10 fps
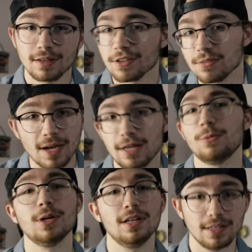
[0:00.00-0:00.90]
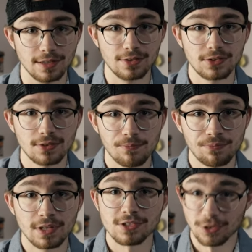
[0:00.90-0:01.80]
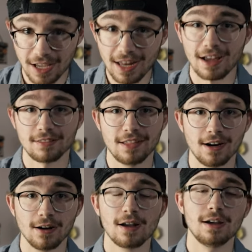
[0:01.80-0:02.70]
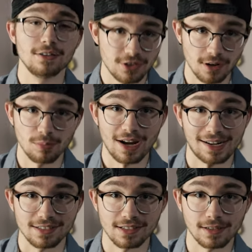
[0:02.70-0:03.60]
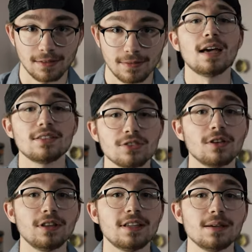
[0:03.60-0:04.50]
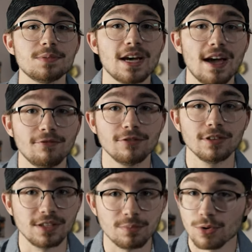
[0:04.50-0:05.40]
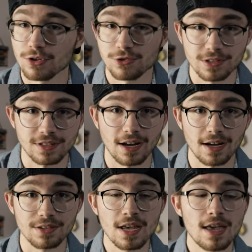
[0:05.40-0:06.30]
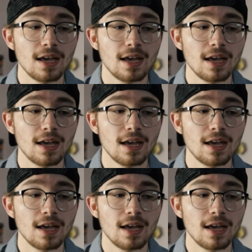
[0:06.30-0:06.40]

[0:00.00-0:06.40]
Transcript: Doesn't matter what it is. So get out there and start practicing that's all the tips I have for these portraits, guys.